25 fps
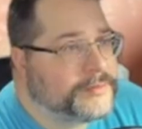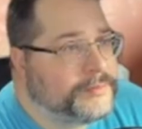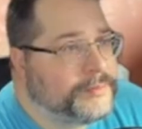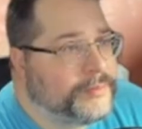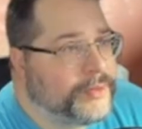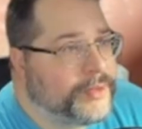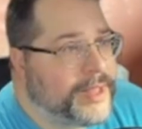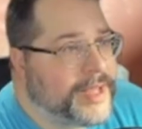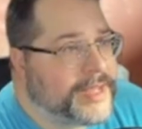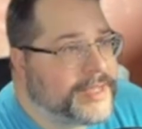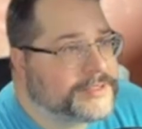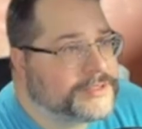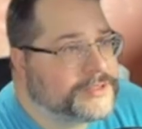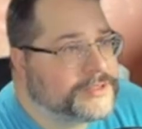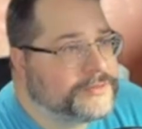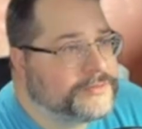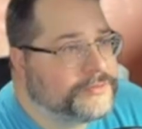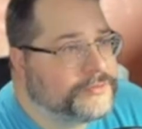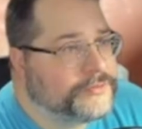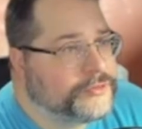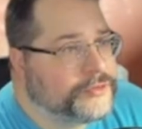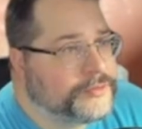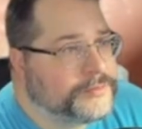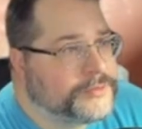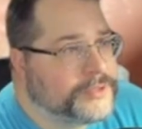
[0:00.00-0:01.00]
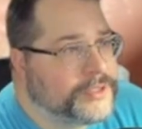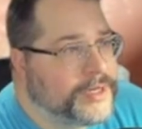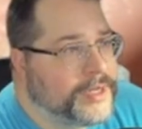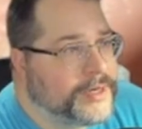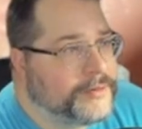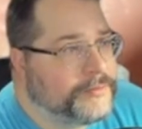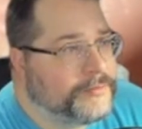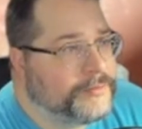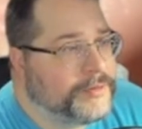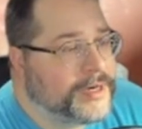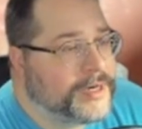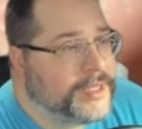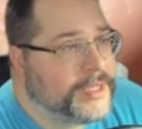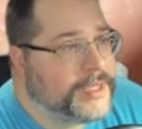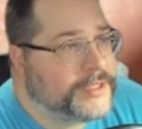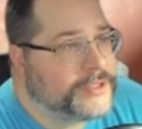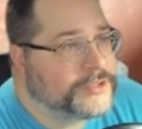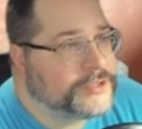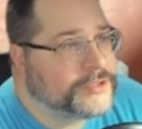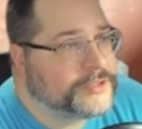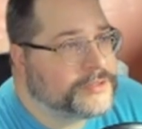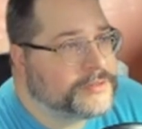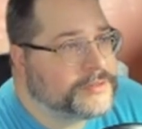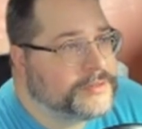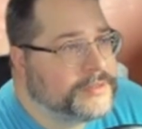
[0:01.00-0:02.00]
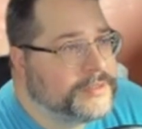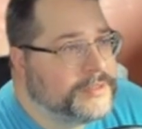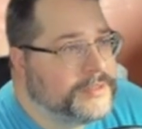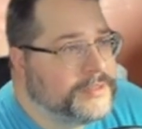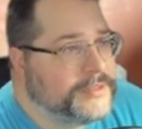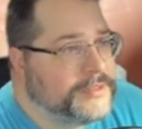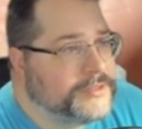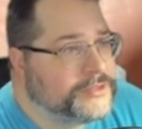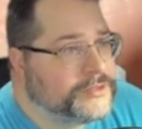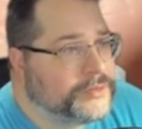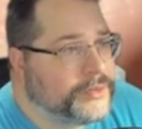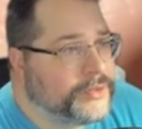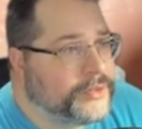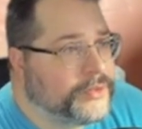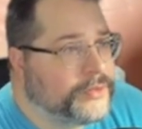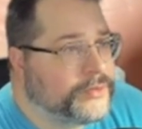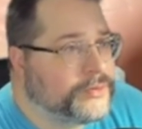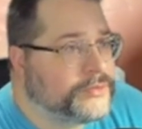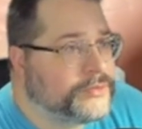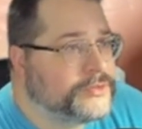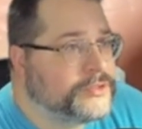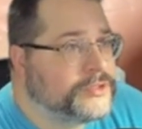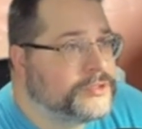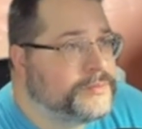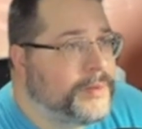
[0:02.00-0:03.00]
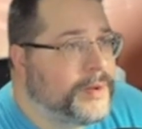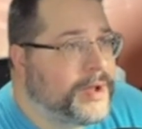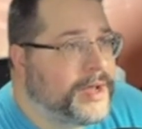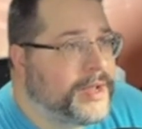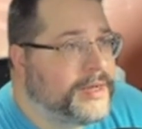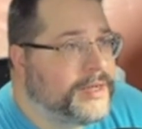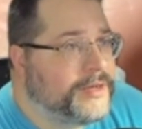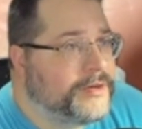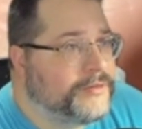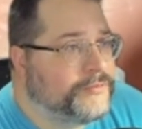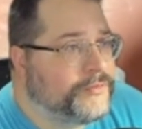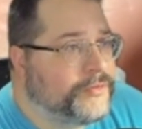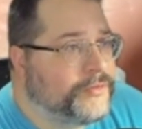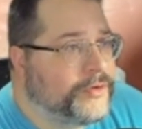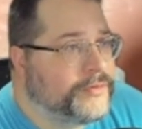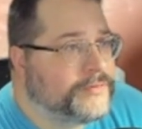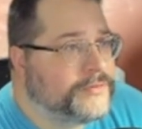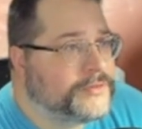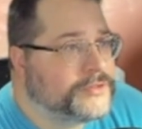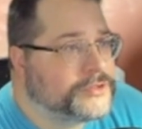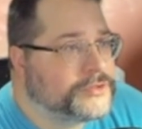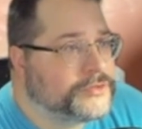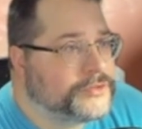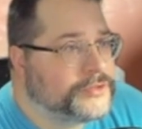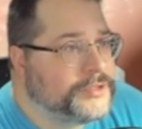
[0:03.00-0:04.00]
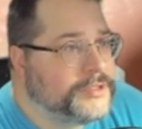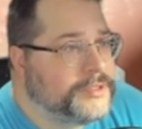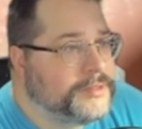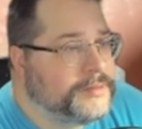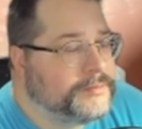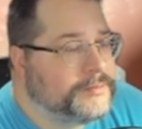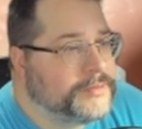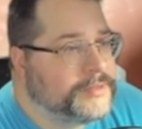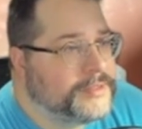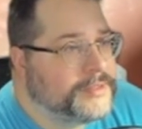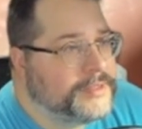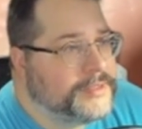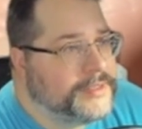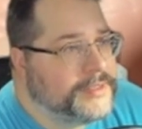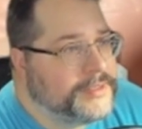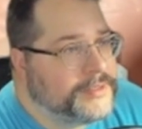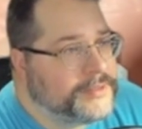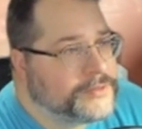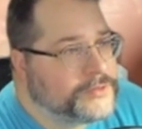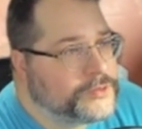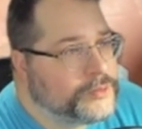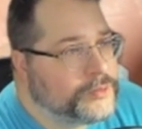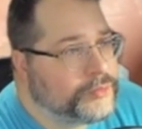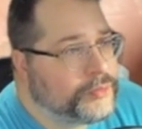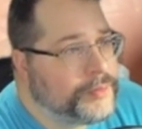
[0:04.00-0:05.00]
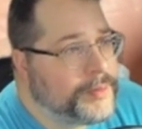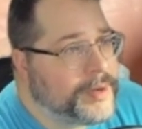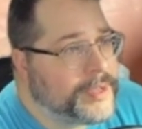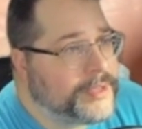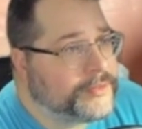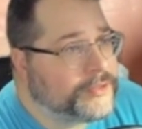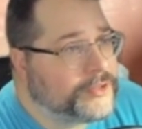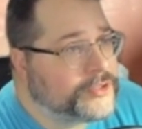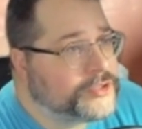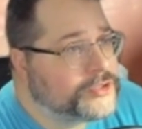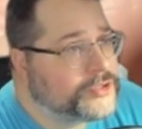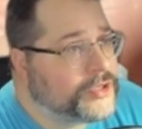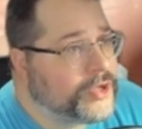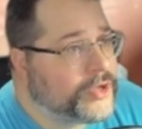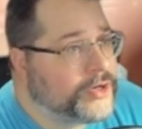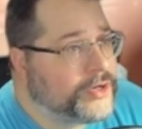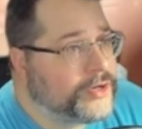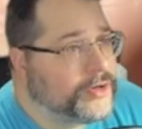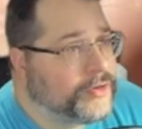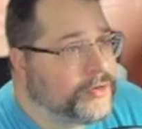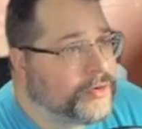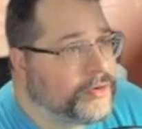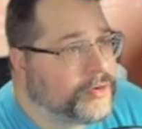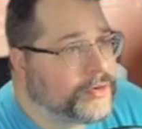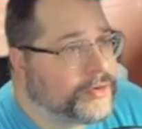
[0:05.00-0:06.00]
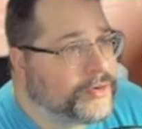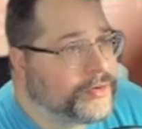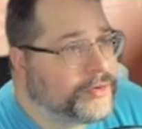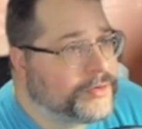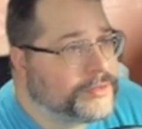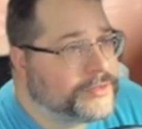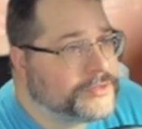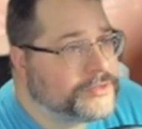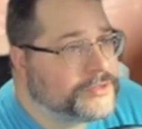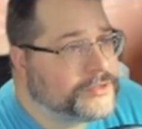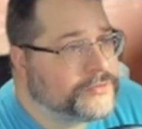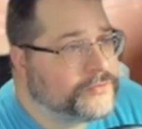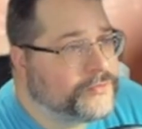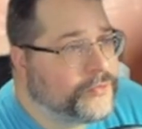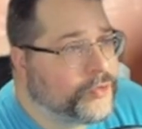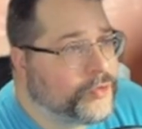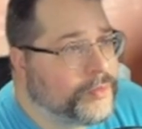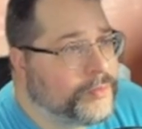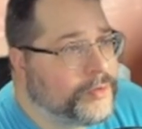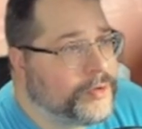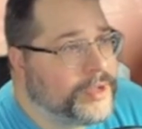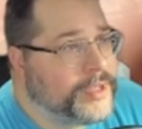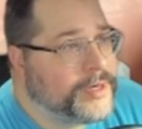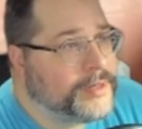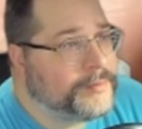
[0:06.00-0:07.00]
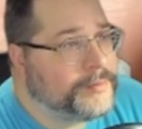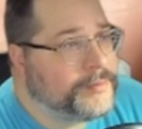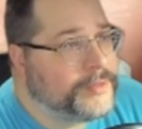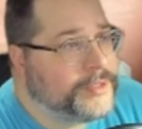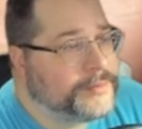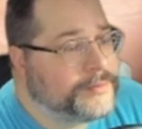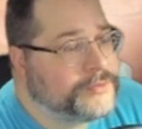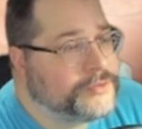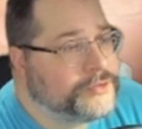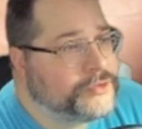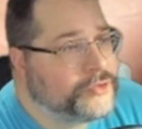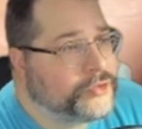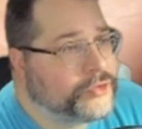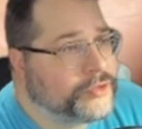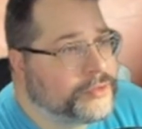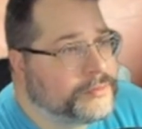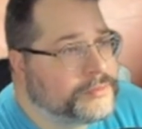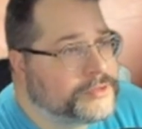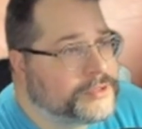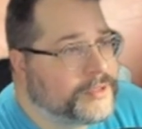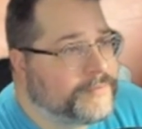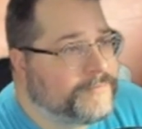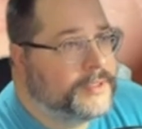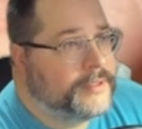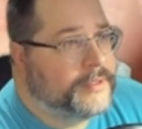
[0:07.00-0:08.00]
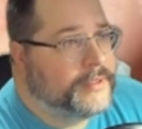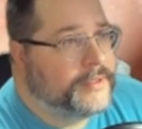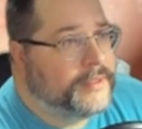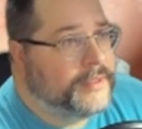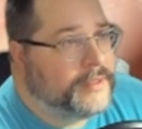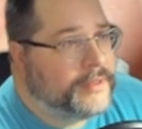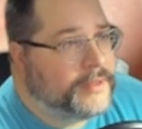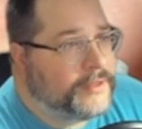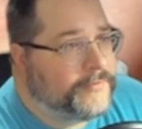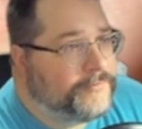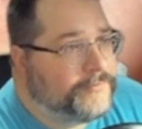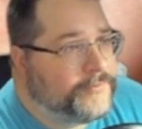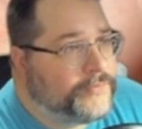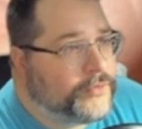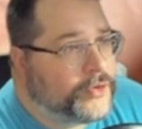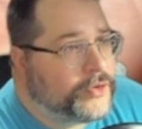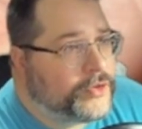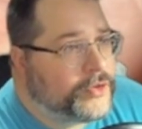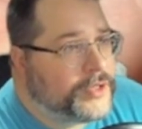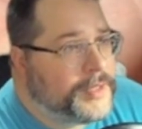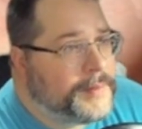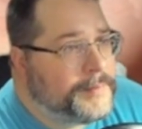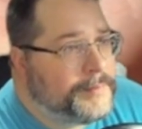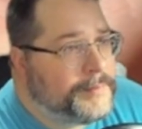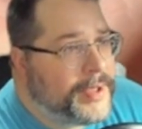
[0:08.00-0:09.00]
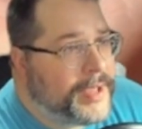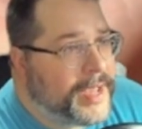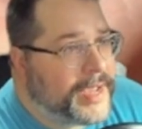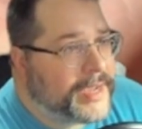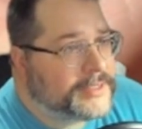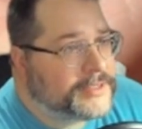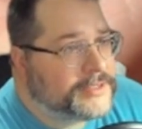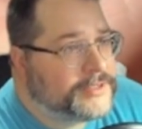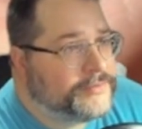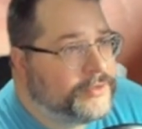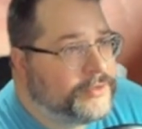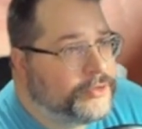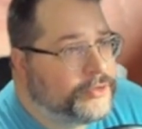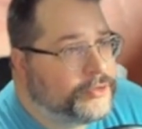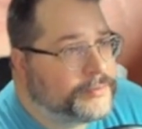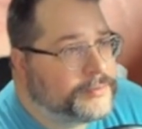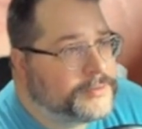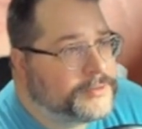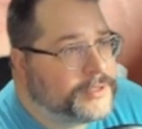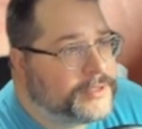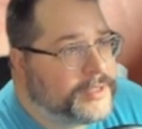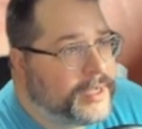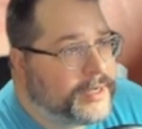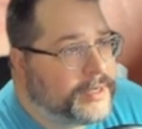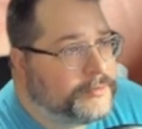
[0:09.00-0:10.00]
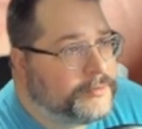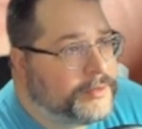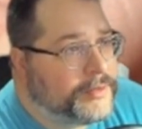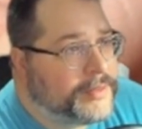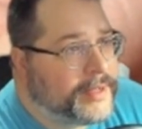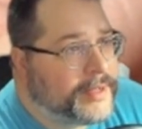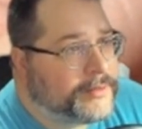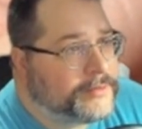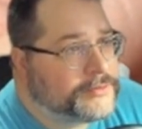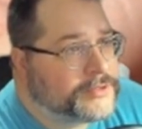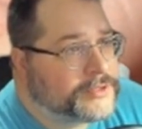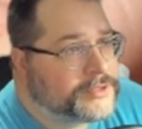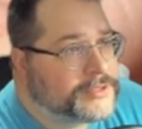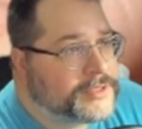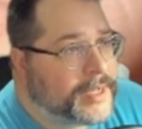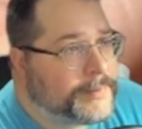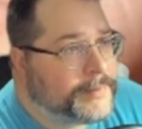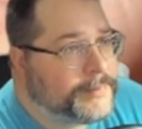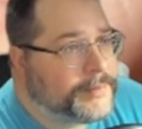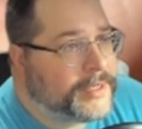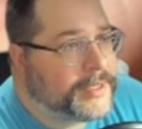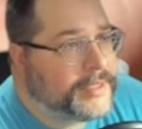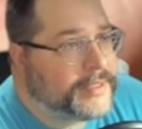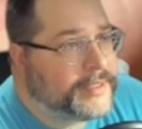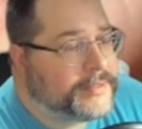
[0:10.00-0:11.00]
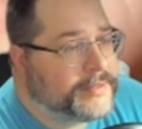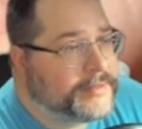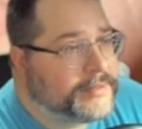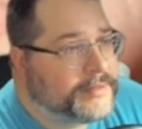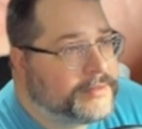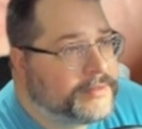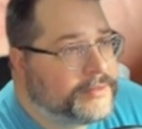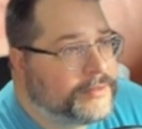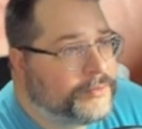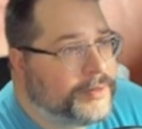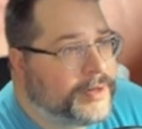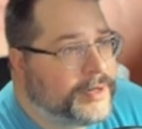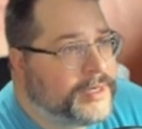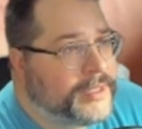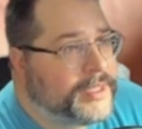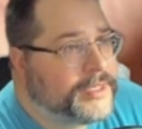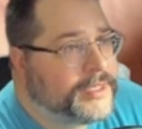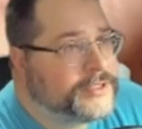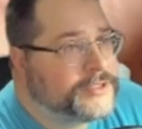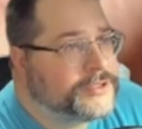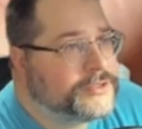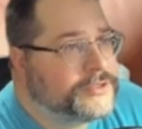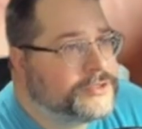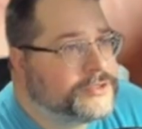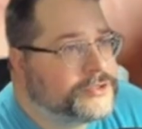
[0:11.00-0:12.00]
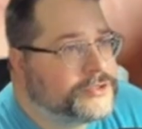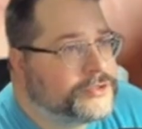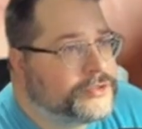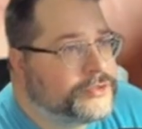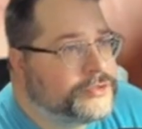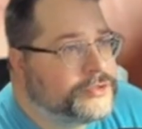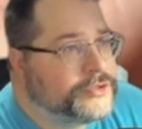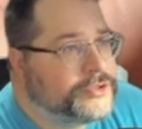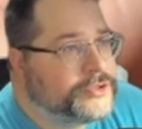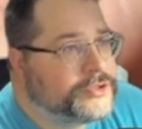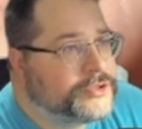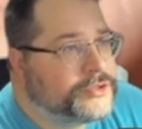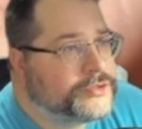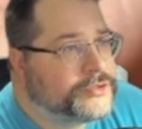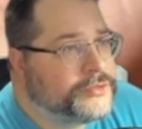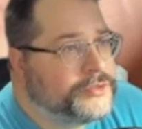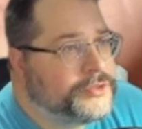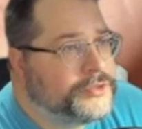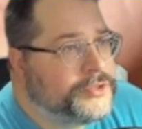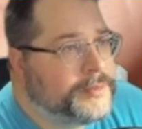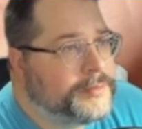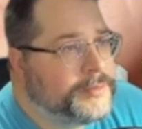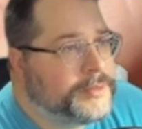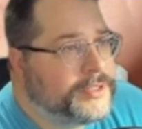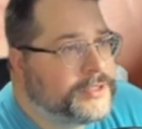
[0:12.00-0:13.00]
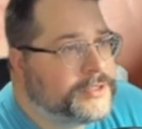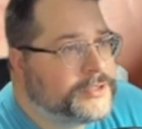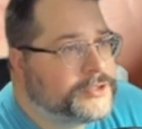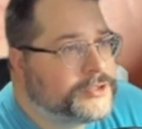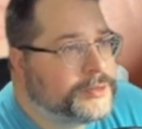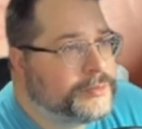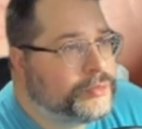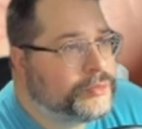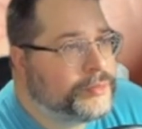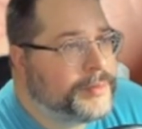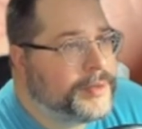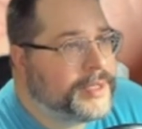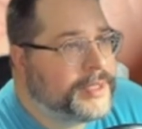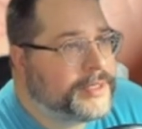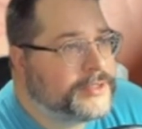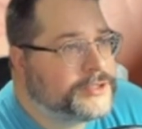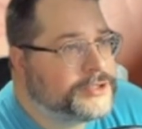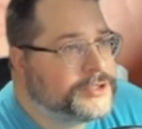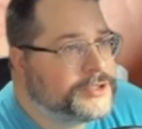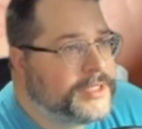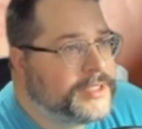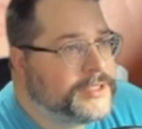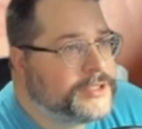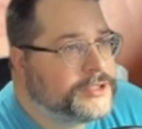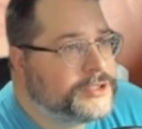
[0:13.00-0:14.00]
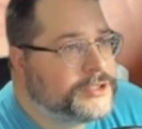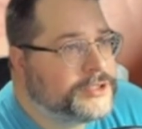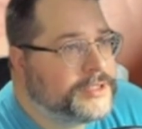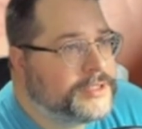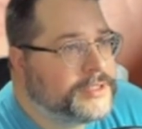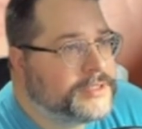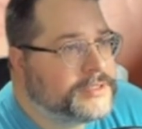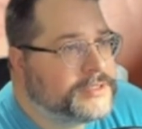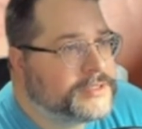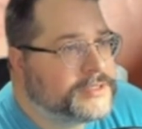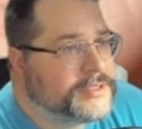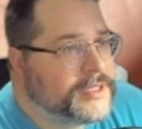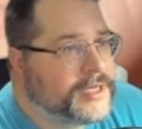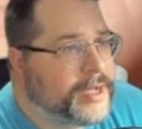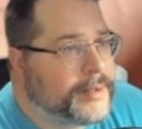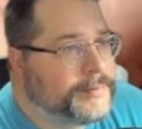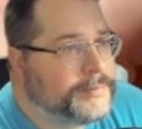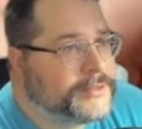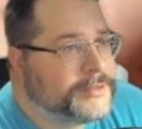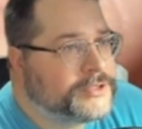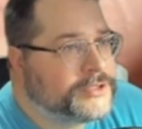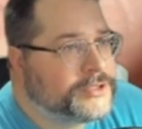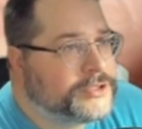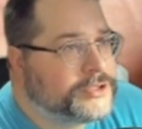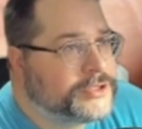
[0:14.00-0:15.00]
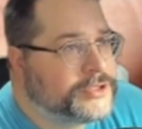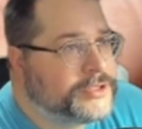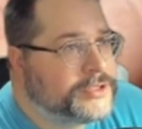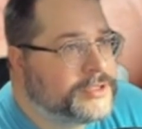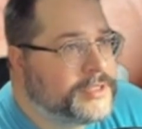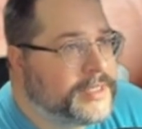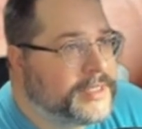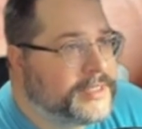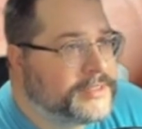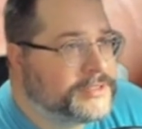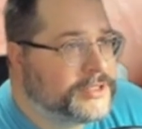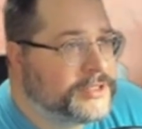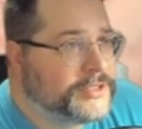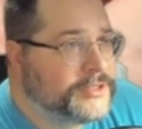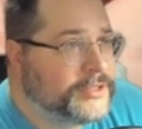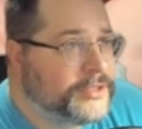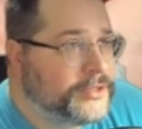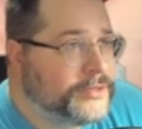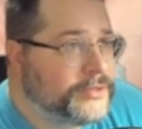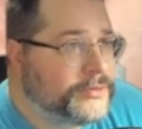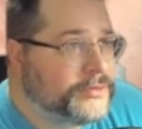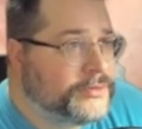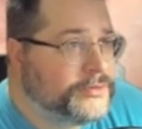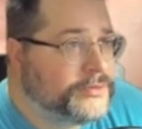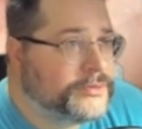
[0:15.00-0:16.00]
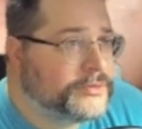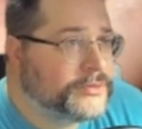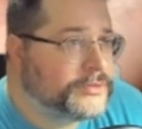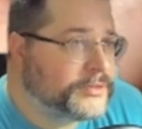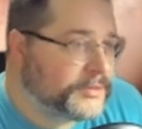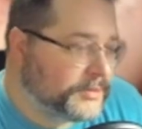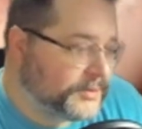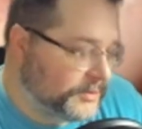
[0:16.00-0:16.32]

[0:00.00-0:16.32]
blast of kryptonite radiation, so he hurls his body in front of the stream. Superman looks on in horror as his former enemy absorbs the full impact of the kryptonite without stopping it. The radiation surges through him into Superman, changing its composition as it goes.